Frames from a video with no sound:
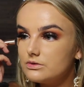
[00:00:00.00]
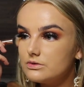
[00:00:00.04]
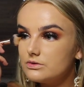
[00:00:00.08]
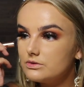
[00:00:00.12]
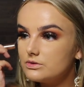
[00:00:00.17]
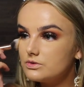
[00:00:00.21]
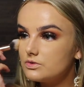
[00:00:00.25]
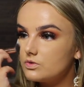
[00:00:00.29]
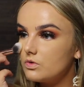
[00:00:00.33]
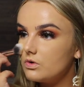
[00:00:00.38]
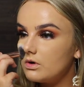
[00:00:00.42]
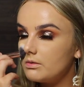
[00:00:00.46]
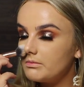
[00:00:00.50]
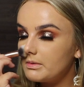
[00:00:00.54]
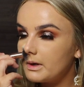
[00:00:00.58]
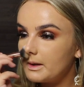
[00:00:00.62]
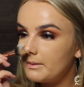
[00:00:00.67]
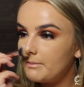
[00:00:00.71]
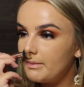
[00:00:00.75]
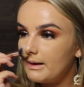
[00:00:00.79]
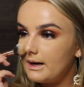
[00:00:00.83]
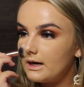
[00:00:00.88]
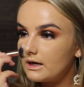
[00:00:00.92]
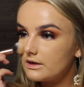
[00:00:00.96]
So I'm going
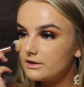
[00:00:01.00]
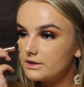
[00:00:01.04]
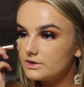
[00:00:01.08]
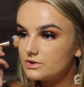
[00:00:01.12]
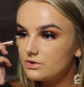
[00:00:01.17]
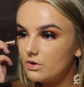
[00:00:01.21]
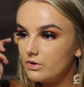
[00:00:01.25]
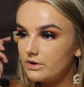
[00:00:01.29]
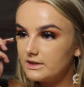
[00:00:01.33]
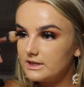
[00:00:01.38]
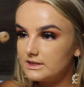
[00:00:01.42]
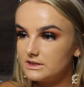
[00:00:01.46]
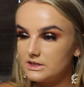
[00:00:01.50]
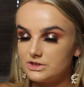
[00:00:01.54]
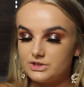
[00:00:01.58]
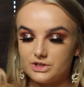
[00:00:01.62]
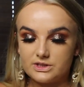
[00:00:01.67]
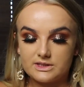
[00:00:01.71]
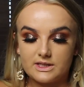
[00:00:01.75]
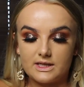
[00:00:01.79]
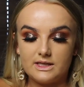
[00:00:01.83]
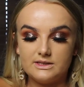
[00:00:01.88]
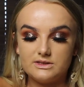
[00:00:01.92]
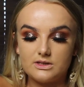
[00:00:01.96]
to pack this on, and this is
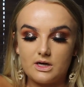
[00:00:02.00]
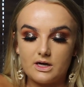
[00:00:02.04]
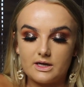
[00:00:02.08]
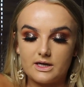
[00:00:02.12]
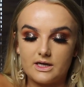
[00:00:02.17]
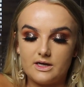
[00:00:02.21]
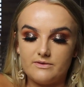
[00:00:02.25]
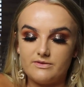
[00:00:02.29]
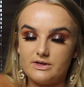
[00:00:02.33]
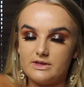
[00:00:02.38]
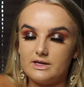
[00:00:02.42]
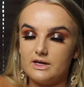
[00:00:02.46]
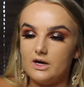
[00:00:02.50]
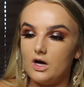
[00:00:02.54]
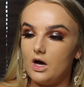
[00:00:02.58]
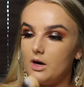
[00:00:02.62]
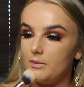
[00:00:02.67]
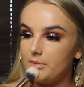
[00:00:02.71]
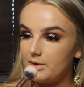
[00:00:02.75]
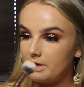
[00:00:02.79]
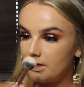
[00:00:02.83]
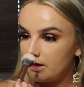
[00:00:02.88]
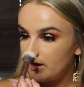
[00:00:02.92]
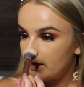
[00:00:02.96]
just going to darken everything
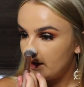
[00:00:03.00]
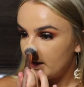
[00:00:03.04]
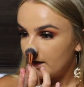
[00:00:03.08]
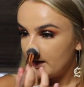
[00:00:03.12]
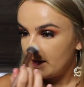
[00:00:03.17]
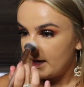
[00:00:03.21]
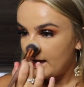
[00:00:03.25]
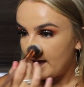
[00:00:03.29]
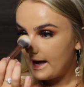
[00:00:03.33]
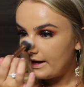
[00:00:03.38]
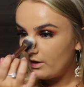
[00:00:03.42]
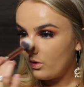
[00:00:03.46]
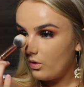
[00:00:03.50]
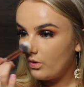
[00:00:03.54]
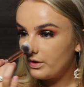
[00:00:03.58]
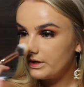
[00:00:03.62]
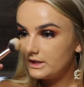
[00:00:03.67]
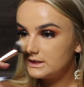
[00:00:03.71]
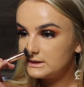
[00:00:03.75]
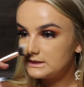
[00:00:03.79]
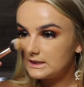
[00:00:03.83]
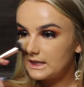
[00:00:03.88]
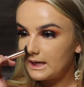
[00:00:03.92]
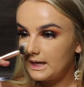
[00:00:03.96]
up. And
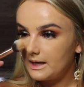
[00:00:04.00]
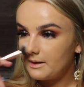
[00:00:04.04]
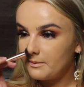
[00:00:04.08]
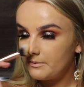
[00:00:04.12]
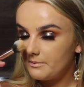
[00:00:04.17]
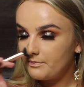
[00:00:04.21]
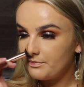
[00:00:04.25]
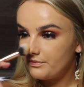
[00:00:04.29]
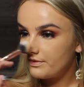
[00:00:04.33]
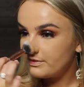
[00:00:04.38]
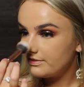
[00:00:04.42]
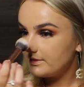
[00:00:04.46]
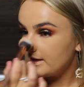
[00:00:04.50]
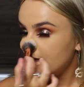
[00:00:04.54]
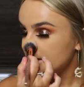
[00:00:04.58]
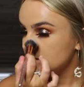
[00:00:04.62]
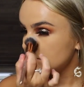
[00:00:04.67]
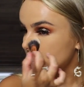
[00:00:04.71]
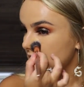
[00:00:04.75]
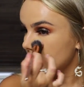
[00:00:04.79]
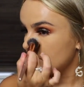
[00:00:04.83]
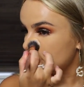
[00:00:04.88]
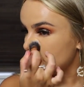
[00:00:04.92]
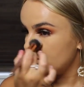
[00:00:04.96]
honestly,
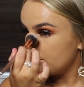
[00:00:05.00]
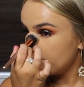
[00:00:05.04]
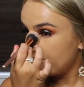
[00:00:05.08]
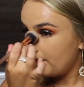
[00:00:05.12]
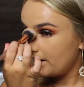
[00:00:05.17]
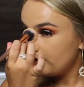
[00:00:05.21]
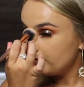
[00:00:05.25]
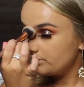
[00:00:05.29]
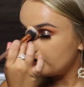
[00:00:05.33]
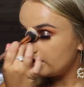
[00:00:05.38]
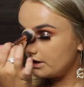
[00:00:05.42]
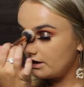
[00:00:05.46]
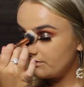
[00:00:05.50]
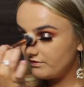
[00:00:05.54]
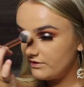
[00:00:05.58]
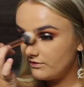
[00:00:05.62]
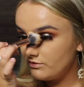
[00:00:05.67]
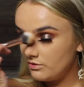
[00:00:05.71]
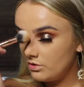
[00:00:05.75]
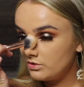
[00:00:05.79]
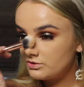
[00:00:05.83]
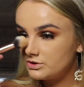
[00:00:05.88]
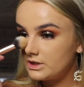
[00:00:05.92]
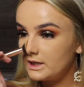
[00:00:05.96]
this powder, if you've
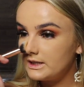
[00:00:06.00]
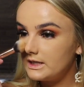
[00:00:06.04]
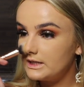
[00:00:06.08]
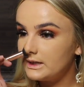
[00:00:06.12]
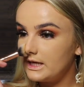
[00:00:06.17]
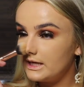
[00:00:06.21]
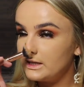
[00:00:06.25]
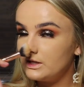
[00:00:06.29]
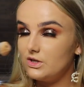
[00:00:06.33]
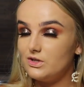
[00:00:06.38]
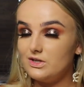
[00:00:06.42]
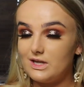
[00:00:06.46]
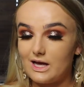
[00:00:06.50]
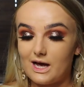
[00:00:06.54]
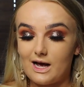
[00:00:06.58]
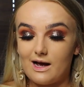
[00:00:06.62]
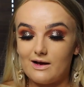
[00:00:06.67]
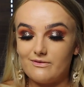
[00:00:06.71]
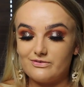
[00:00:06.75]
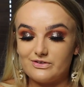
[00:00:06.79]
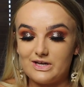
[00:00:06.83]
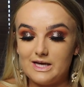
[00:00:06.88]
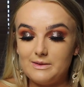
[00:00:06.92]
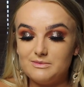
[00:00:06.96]
not tried it yet,
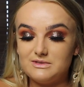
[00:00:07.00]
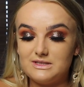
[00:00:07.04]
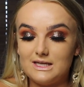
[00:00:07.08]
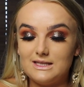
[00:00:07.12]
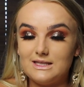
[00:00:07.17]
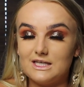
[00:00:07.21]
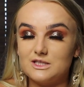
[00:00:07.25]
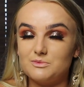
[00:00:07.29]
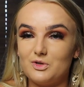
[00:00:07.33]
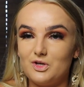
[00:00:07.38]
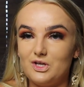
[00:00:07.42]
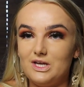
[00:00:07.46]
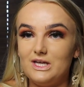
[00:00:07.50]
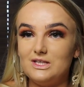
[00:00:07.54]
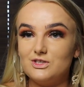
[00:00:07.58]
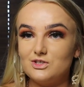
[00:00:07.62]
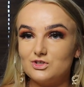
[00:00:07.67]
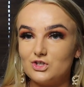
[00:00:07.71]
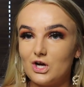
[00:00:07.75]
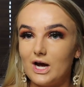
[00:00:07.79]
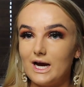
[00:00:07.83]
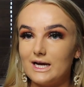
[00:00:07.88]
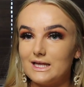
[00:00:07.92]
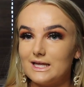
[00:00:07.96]
I keep saying this, but you need to
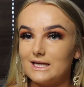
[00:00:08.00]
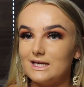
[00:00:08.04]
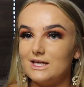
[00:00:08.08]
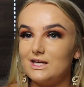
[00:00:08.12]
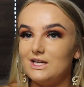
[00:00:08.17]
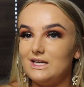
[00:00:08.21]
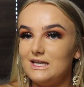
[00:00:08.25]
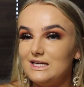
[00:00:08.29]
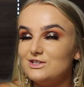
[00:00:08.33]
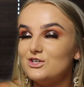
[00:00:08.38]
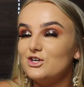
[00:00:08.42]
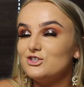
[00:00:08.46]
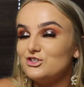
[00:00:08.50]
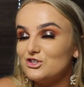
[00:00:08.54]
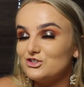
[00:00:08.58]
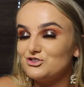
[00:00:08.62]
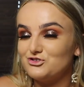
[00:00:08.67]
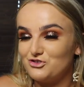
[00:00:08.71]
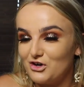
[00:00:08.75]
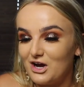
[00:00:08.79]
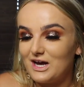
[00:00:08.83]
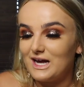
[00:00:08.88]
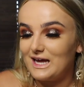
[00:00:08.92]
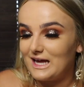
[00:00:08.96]
try it. Like, you need to just
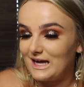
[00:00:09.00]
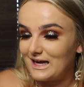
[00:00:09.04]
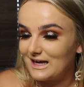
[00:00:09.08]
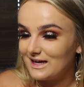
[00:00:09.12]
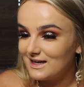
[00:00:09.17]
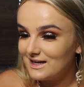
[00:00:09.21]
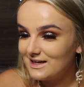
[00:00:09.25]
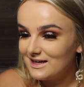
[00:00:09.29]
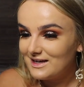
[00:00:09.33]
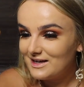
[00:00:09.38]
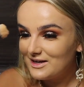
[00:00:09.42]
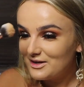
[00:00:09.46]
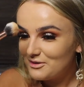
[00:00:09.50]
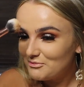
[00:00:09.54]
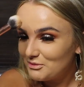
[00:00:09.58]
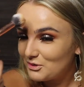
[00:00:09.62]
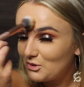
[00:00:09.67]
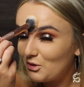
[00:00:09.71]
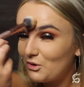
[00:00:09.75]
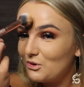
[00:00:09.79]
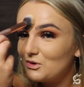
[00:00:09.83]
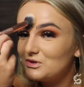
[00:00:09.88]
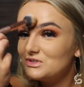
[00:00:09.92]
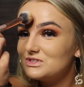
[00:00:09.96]
try it,
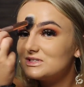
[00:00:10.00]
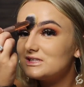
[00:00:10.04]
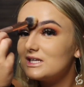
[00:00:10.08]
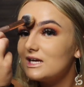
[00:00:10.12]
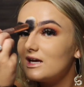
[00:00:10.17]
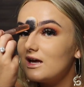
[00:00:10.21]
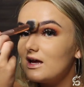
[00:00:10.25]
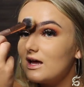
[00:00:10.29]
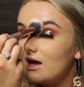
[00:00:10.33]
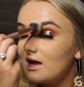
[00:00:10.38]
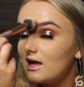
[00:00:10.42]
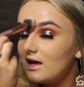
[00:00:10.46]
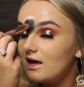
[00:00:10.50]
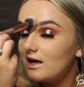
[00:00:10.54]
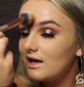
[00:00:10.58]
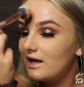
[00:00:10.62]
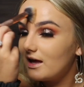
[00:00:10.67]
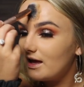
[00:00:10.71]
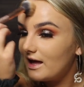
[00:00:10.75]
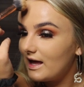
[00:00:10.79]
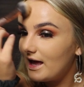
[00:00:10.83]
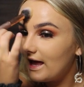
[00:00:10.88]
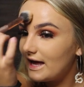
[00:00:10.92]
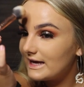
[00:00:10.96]
because
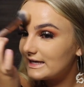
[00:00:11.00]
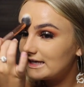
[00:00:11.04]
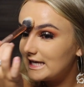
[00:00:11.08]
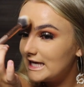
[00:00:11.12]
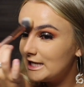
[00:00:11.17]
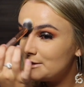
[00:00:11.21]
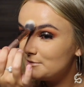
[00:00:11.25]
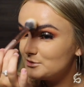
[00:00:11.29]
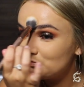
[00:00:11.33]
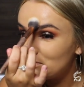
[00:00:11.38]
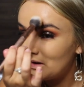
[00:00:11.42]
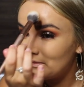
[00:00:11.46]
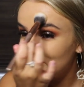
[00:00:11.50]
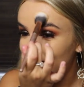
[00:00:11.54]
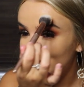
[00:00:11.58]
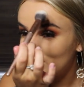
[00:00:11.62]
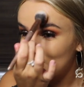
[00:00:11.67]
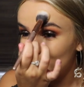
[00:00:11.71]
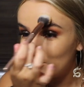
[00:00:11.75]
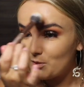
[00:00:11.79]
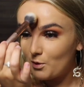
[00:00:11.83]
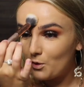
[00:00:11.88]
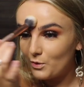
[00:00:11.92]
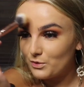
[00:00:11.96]
it keeps my
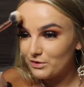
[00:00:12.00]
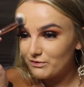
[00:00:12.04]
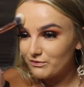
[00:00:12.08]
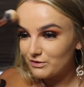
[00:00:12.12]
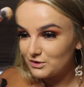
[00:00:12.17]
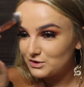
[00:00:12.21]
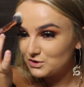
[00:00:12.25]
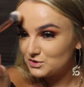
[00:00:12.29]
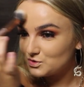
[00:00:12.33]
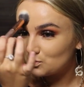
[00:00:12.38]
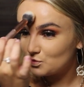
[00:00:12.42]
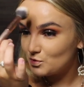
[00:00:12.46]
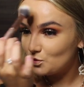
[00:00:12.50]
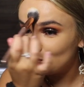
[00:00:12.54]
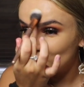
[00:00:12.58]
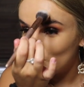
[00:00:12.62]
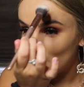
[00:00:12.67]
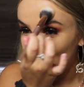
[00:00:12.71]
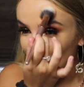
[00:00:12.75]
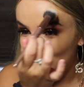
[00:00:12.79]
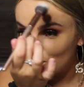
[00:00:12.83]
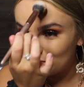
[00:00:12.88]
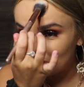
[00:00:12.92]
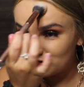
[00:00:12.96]
makeup on for so
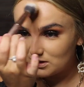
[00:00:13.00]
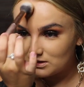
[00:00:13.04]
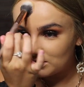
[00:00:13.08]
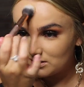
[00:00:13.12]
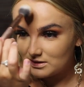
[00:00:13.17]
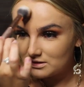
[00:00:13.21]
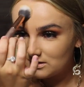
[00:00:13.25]
long.